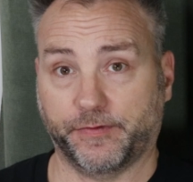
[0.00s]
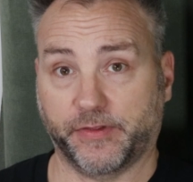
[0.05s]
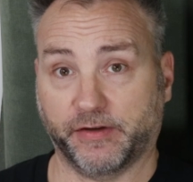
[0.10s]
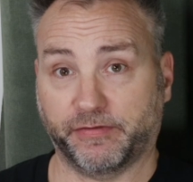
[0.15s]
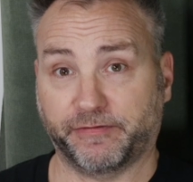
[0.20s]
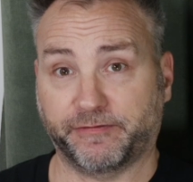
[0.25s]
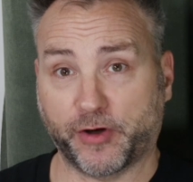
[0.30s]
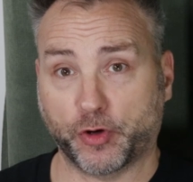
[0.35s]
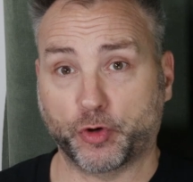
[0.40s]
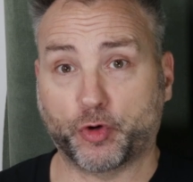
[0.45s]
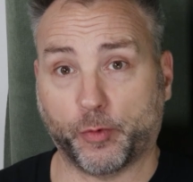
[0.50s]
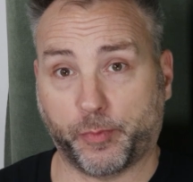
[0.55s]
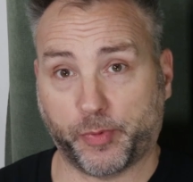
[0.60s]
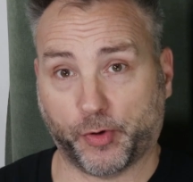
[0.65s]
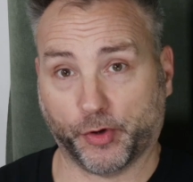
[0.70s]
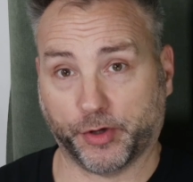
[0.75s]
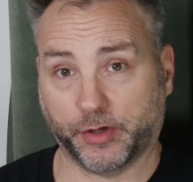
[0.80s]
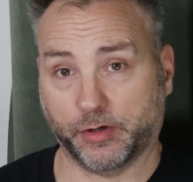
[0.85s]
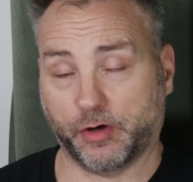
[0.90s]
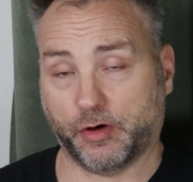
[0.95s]
the focal
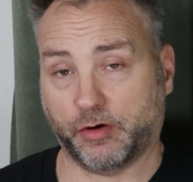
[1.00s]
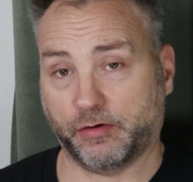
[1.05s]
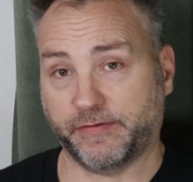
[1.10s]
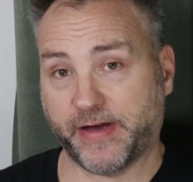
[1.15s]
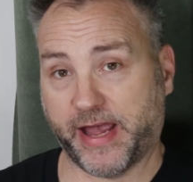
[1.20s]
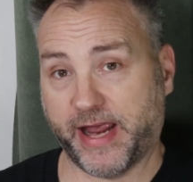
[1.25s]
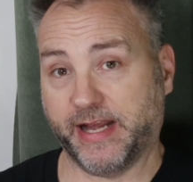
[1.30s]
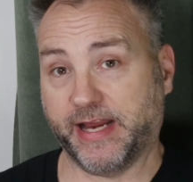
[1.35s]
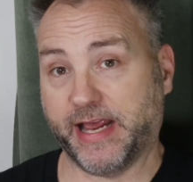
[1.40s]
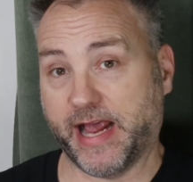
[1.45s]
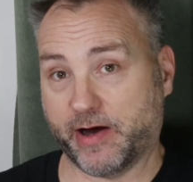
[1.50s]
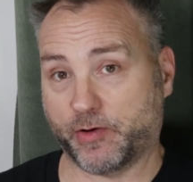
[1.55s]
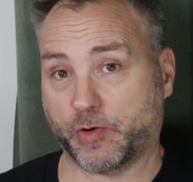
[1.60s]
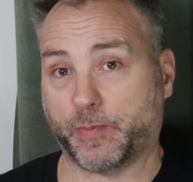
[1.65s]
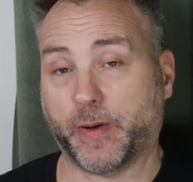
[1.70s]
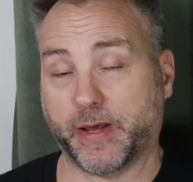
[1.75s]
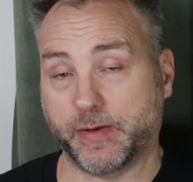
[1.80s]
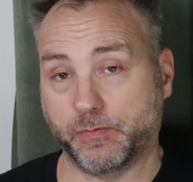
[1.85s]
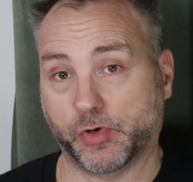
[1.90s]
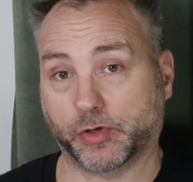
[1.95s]
point of any
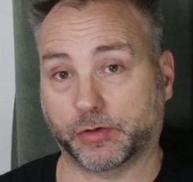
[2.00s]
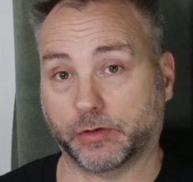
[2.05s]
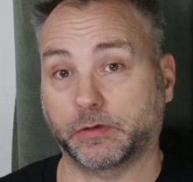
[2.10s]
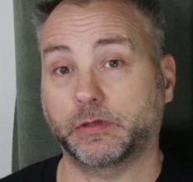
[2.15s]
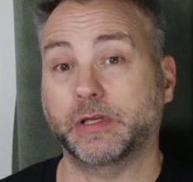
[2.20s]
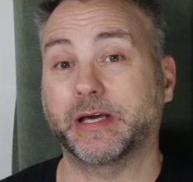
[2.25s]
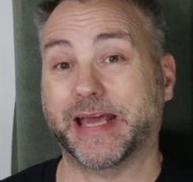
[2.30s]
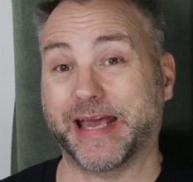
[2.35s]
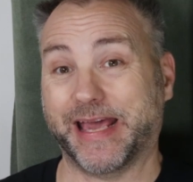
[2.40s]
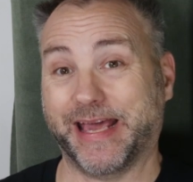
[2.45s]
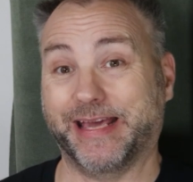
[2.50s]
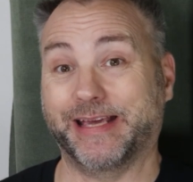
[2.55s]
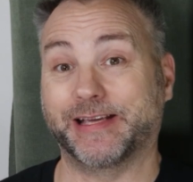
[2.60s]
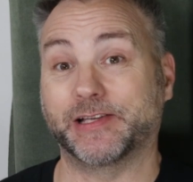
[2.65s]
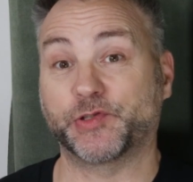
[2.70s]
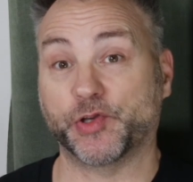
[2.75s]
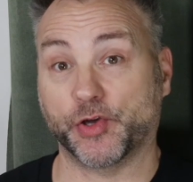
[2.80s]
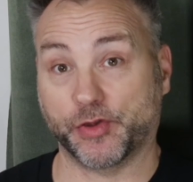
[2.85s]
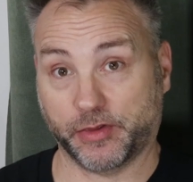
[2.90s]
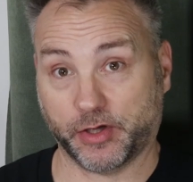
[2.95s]
aeroplane model
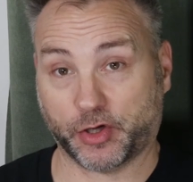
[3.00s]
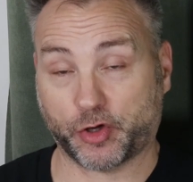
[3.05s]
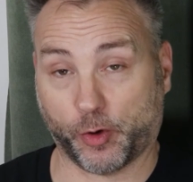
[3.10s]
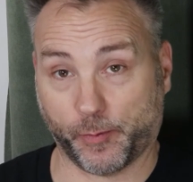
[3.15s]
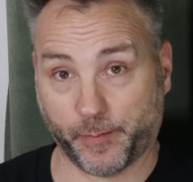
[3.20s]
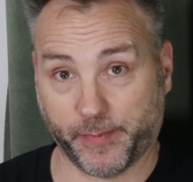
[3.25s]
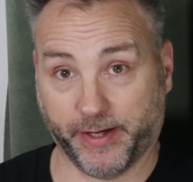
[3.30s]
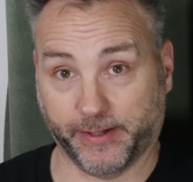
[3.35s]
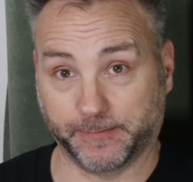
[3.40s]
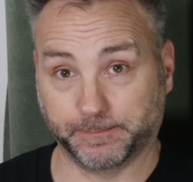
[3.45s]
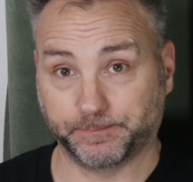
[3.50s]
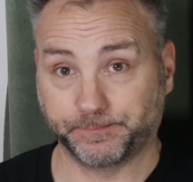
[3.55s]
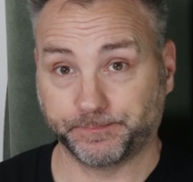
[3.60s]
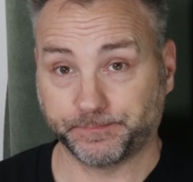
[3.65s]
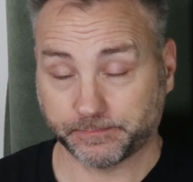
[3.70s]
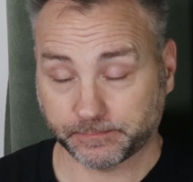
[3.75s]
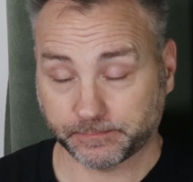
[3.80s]
is the cockpit,